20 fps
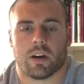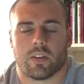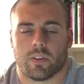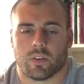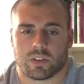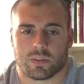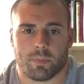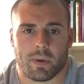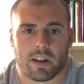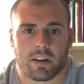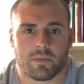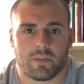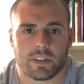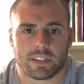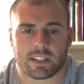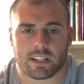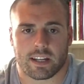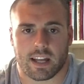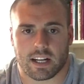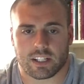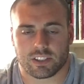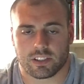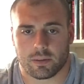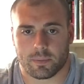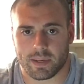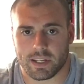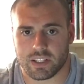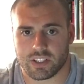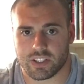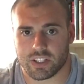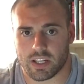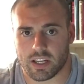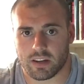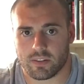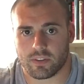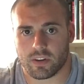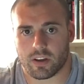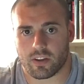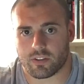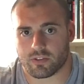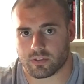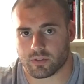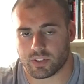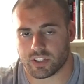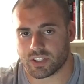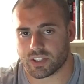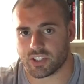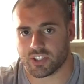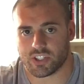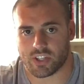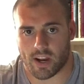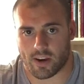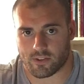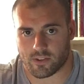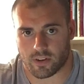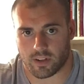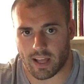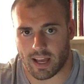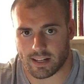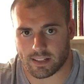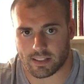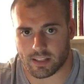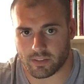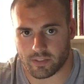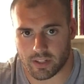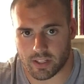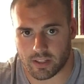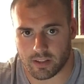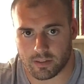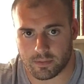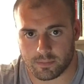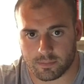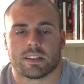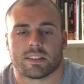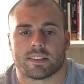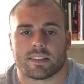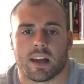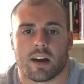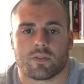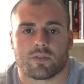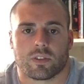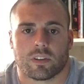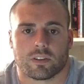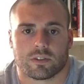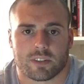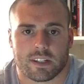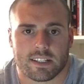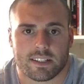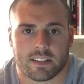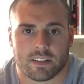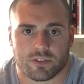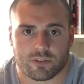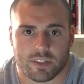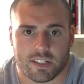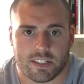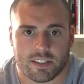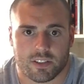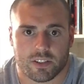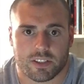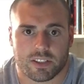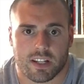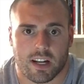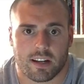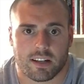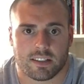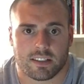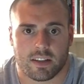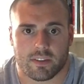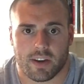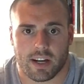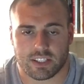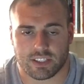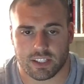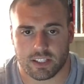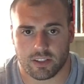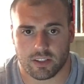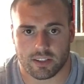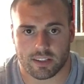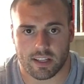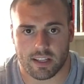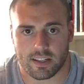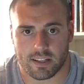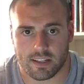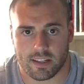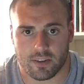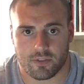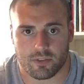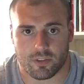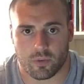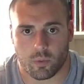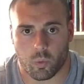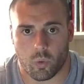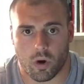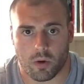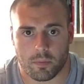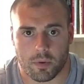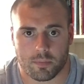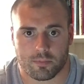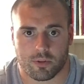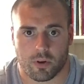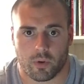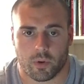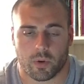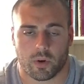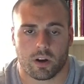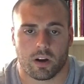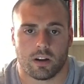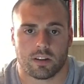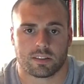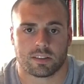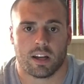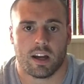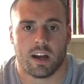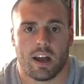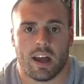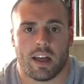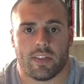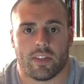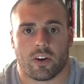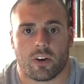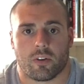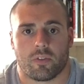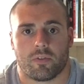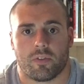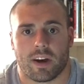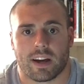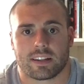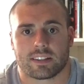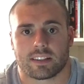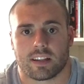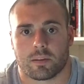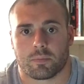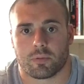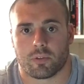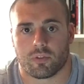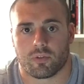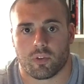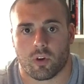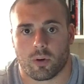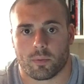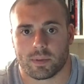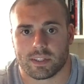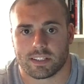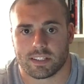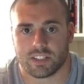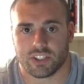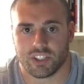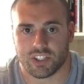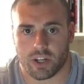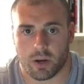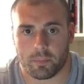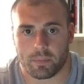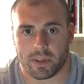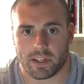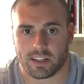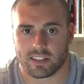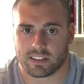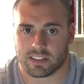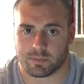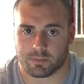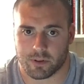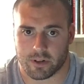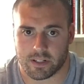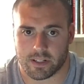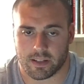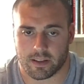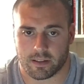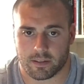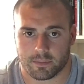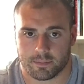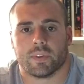Those benefits can actually be achieved through just general activity. Several recent research studies have actually looked at different warm up protocols and their effects on performance in jumping and sprinting.